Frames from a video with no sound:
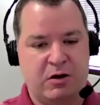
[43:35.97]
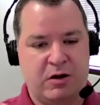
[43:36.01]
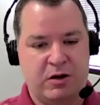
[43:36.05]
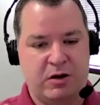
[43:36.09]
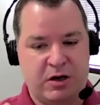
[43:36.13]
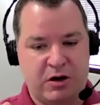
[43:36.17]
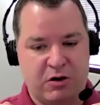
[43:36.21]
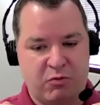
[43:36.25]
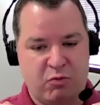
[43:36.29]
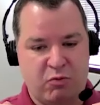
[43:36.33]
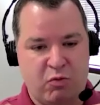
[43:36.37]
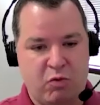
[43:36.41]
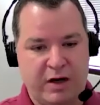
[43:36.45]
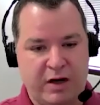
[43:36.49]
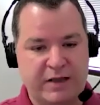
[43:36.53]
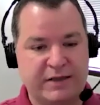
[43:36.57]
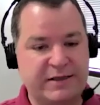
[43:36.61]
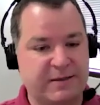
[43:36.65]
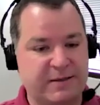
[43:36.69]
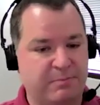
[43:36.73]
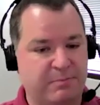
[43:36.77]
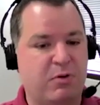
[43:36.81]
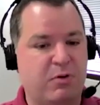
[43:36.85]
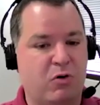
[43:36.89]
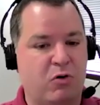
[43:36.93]
what
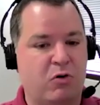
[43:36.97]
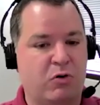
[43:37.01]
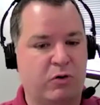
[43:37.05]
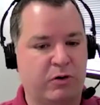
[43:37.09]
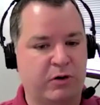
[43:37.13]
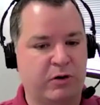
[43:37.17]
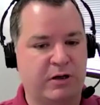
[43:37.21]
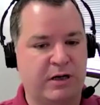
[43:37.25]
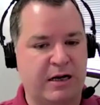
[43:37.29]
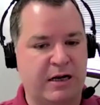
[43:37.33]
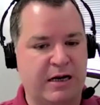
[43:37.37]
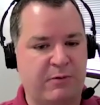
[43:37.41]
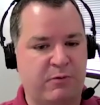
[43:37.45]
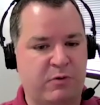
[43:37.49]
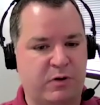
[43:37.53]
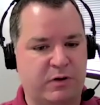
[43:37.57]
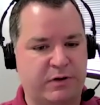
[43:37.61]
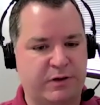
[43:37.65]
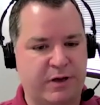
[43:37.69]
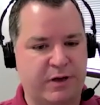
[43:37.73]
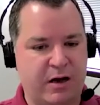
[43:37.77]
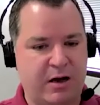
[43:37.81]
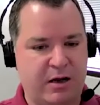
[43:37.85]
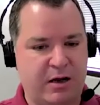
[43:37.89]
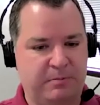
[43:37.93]
is important at any one
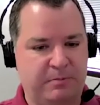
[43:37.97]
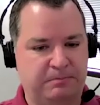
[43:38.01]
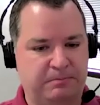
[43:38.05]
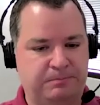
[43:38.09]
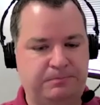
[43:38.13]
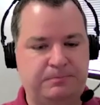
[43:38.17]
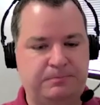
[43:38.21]
time.